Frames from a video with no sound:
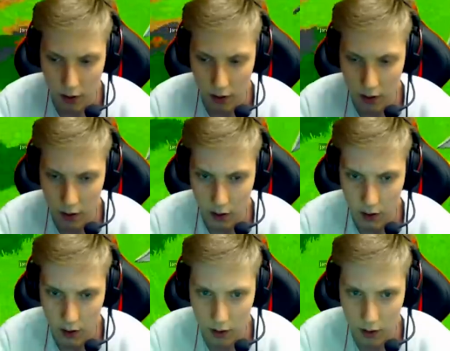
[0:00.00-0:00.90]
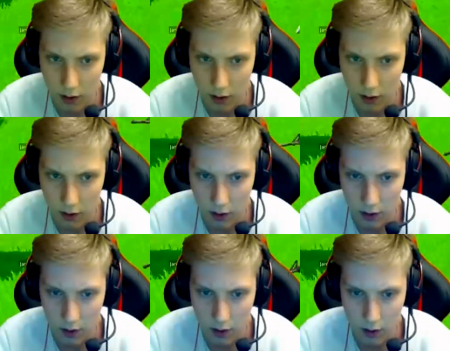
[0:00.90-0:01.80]

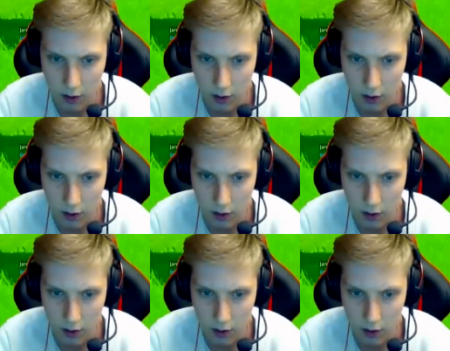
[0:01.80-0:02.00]
(silence)